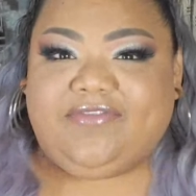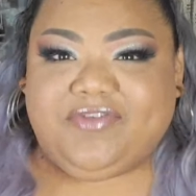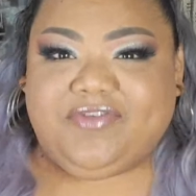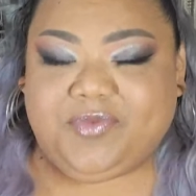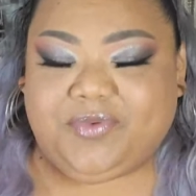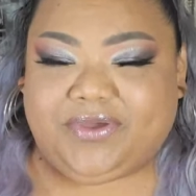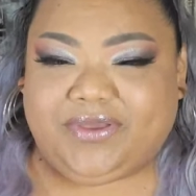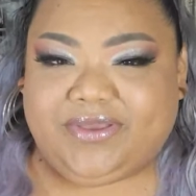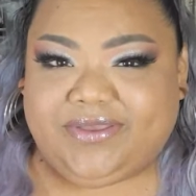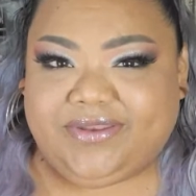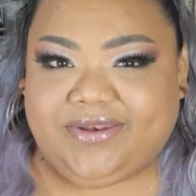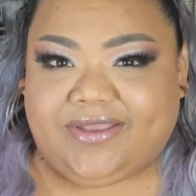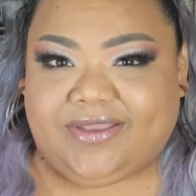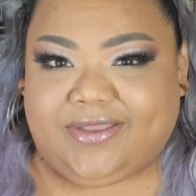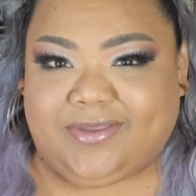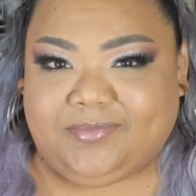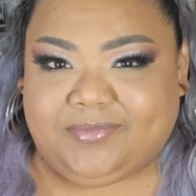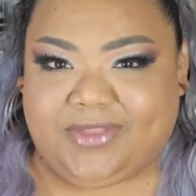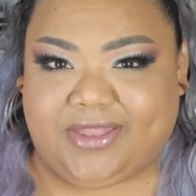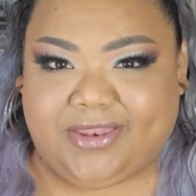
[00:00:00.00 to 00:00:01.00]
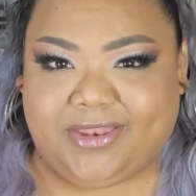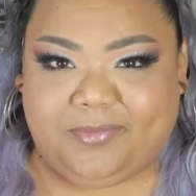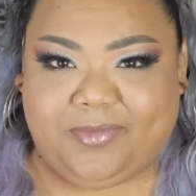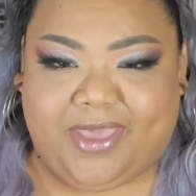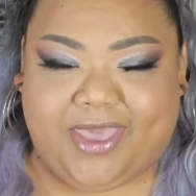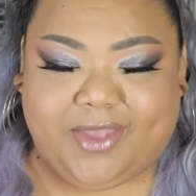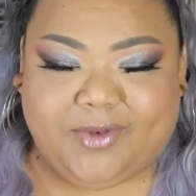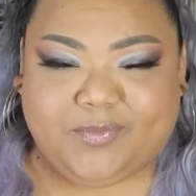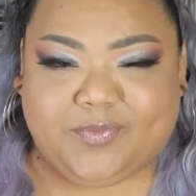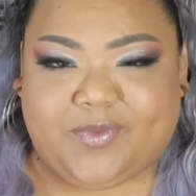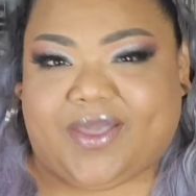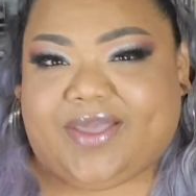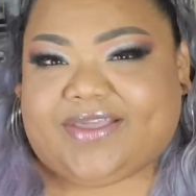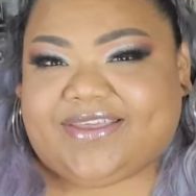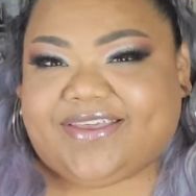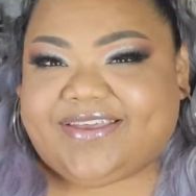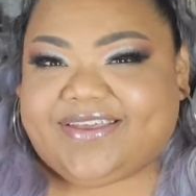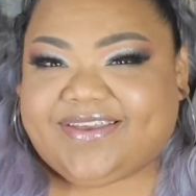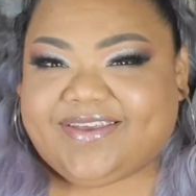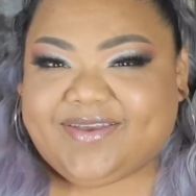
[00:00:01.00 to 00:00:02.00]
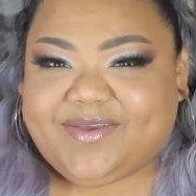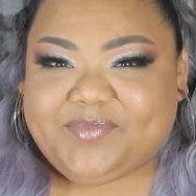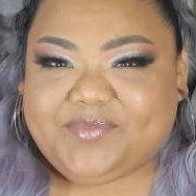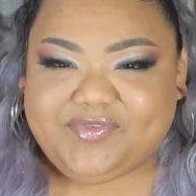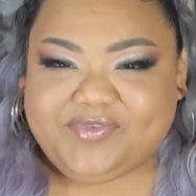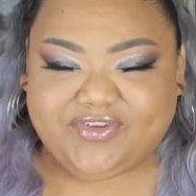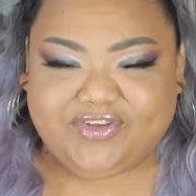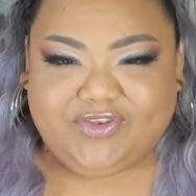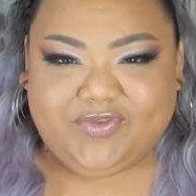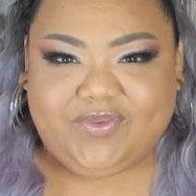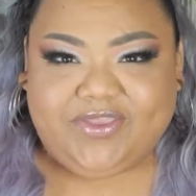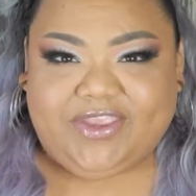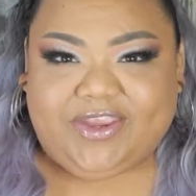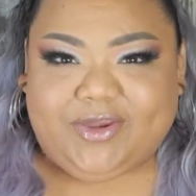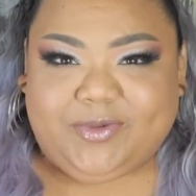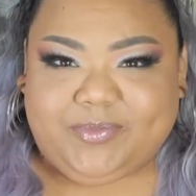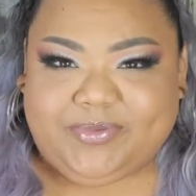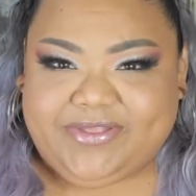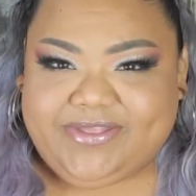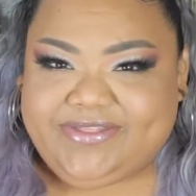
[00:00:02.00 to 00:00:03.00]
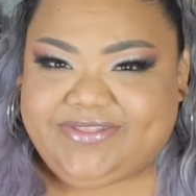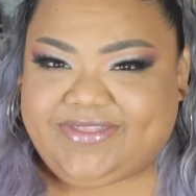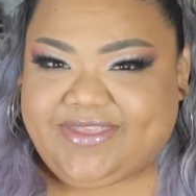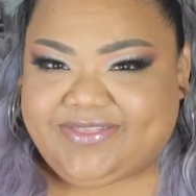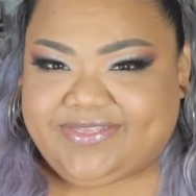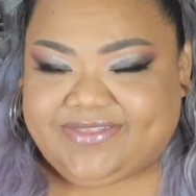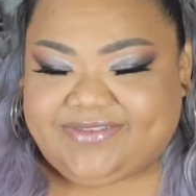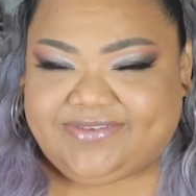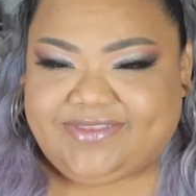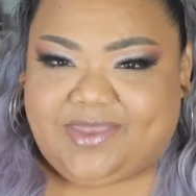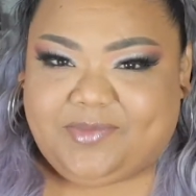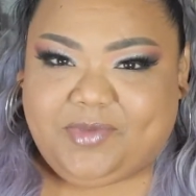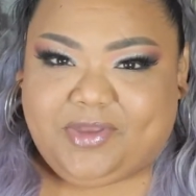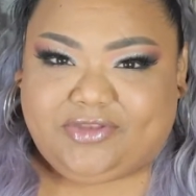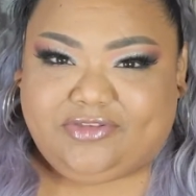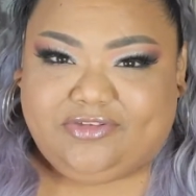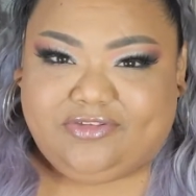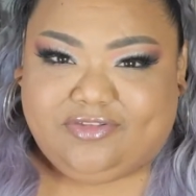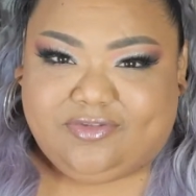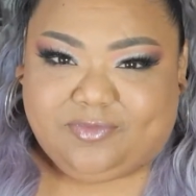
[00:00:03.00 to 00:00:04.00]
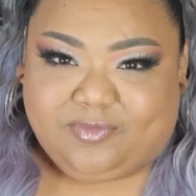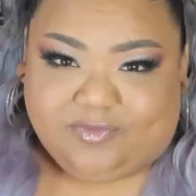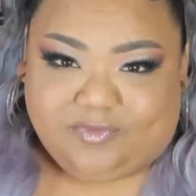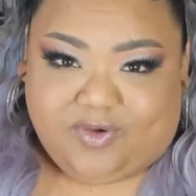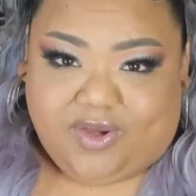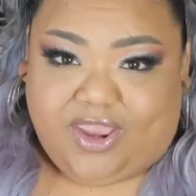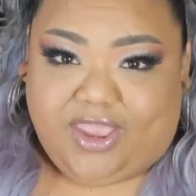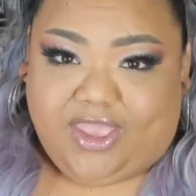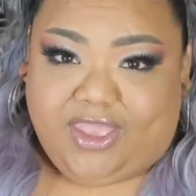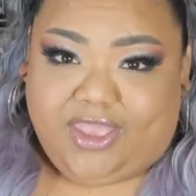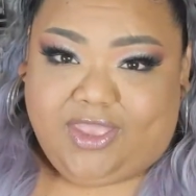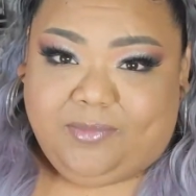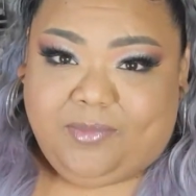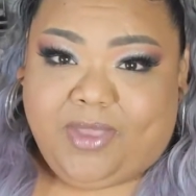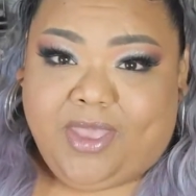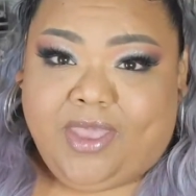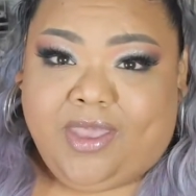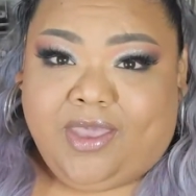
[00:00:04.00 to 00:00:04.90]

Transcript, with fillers: everyone. I'm Lalabad. Welcome. If you're new here, please take the time out to subscribe.